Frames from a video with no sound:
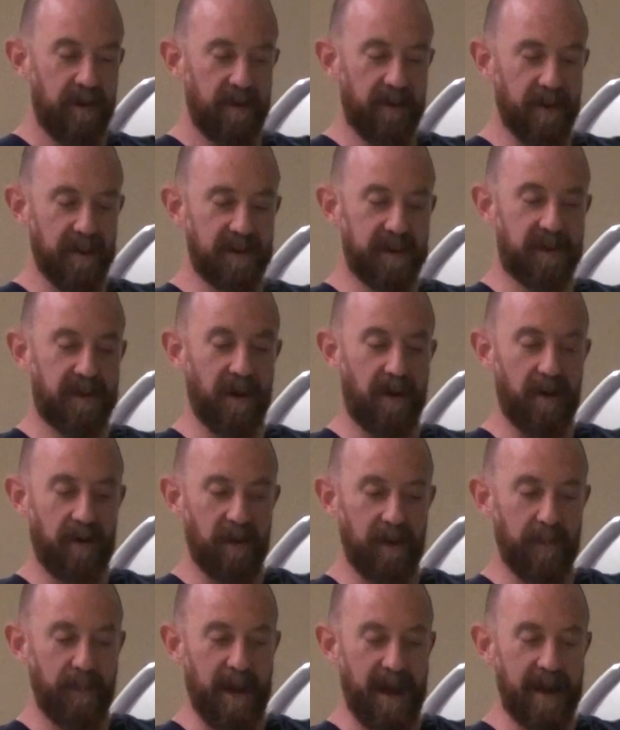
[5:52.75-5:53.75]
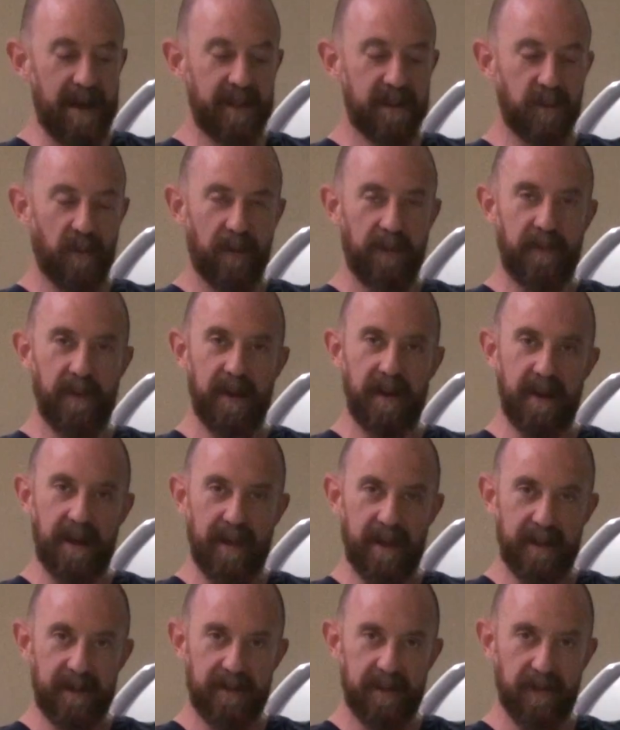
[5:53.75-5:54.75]
The skull base will fit
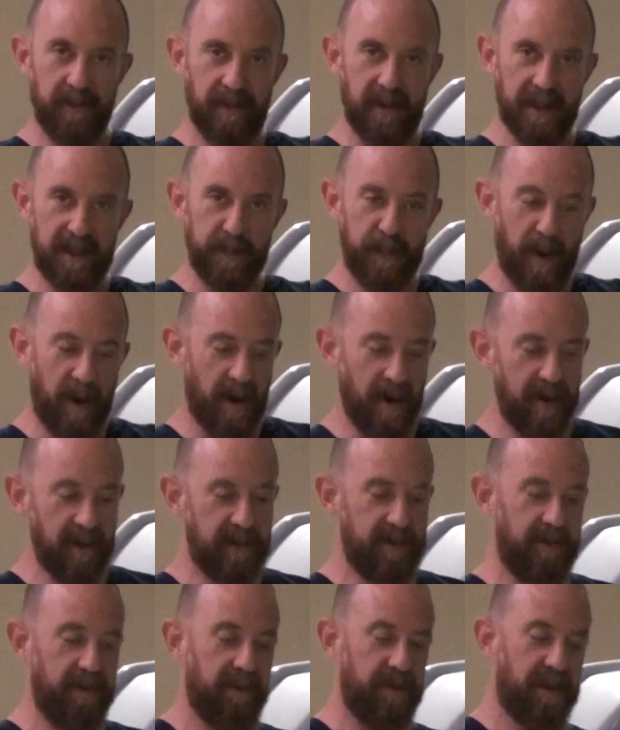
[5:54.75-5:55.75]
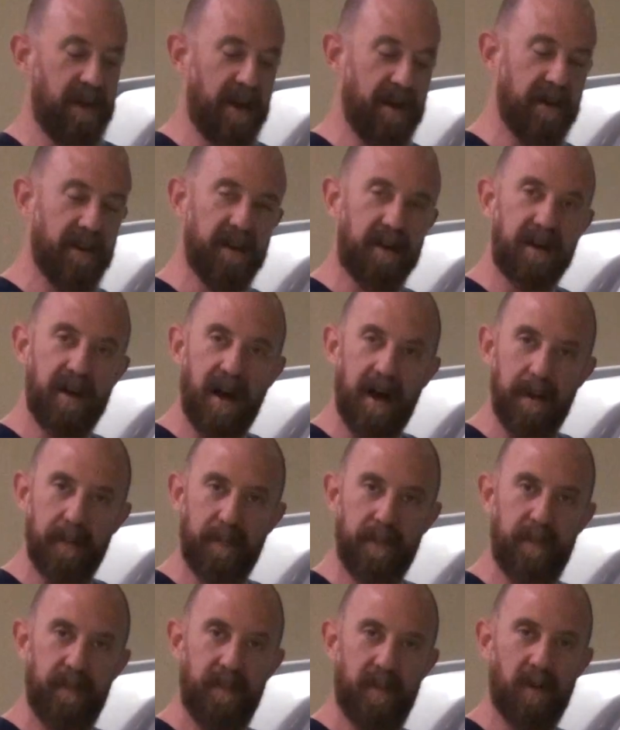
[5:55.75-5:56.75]
into this part, kind of the cup
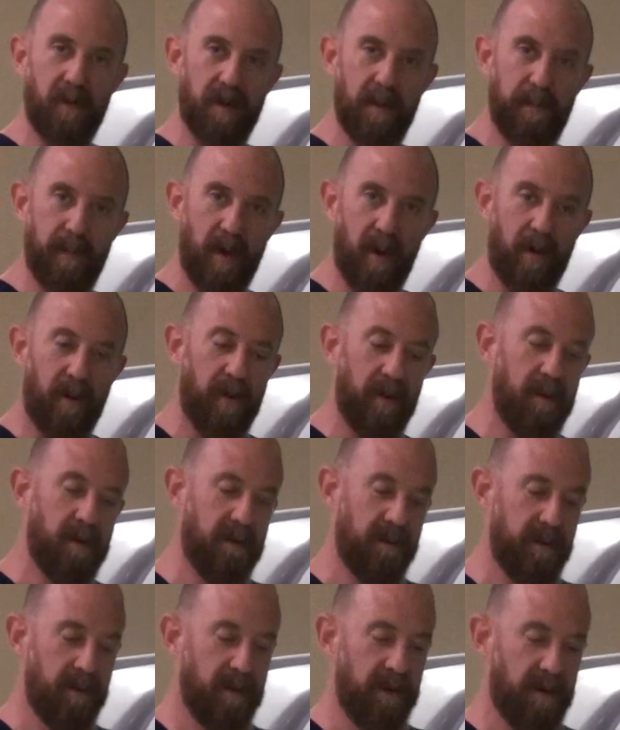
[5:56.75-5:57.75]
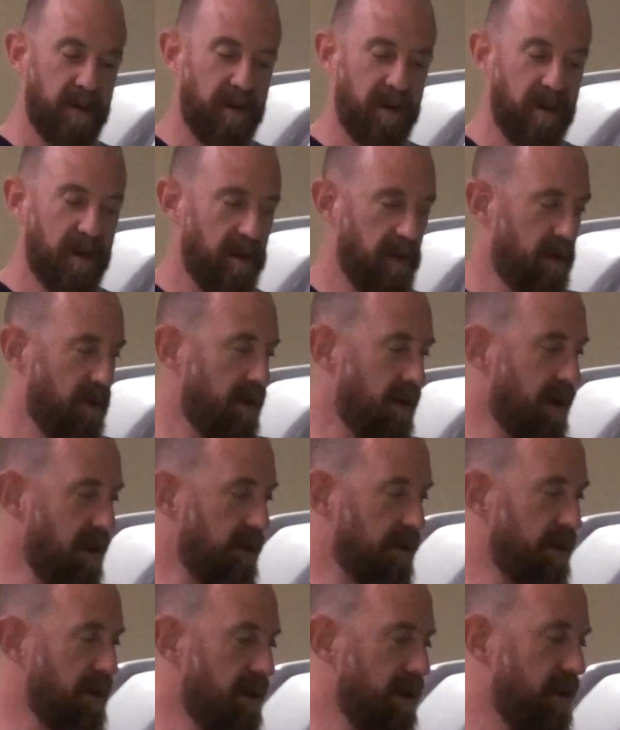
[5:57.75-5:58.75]
or the bowl.
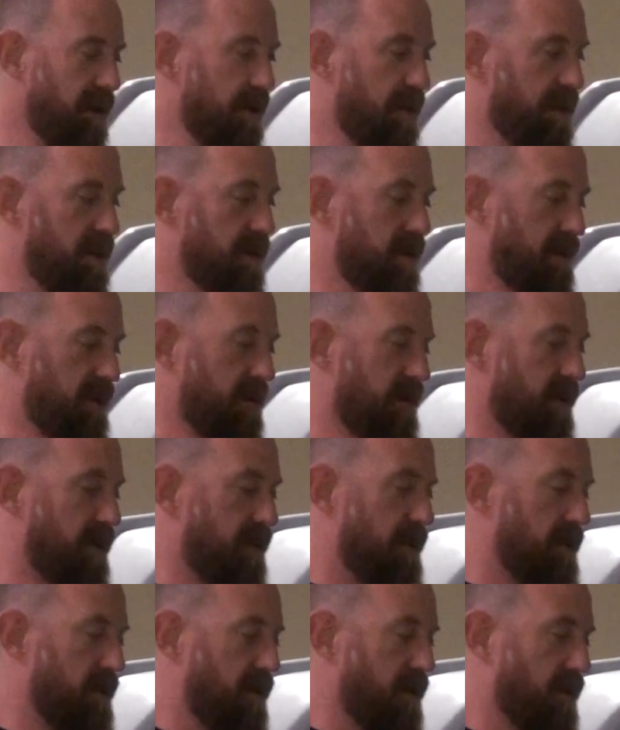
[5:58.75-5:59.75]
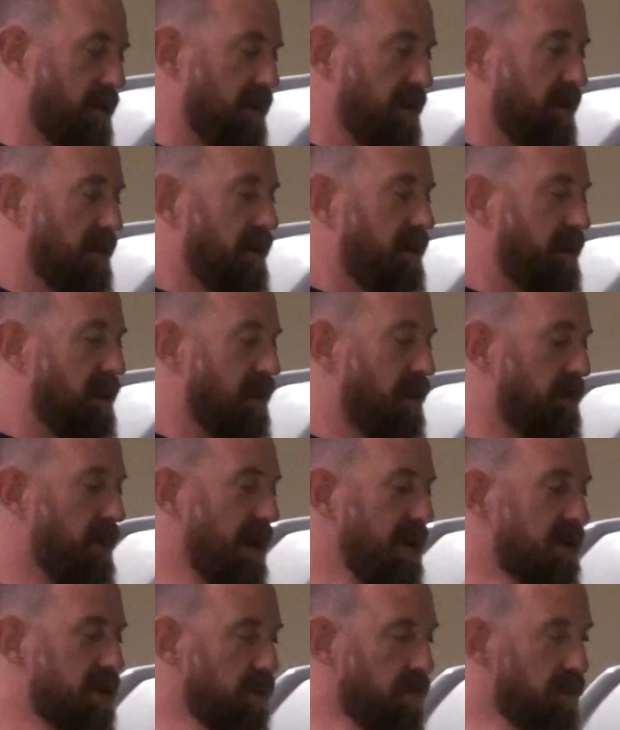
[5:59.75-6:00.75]
And then the
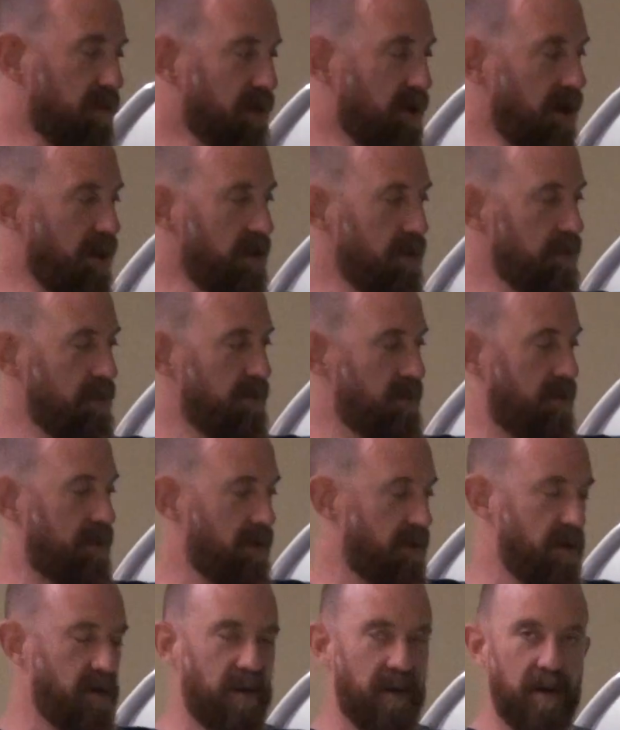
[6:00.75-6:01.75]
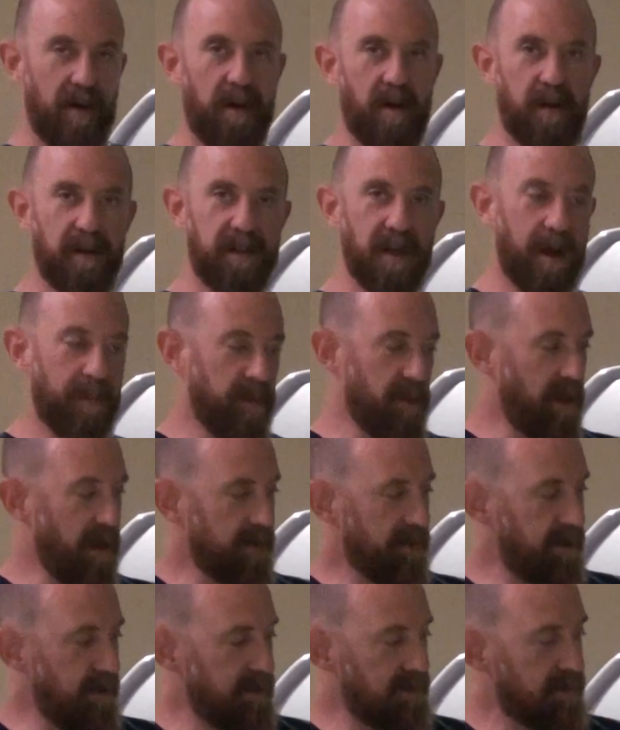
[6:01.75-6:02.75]
patient will go on top of
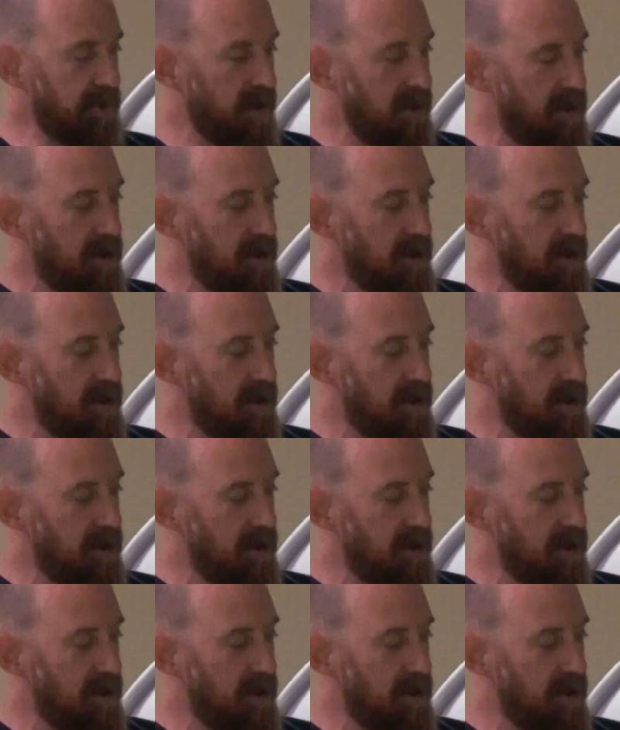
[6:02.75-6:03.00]
like this.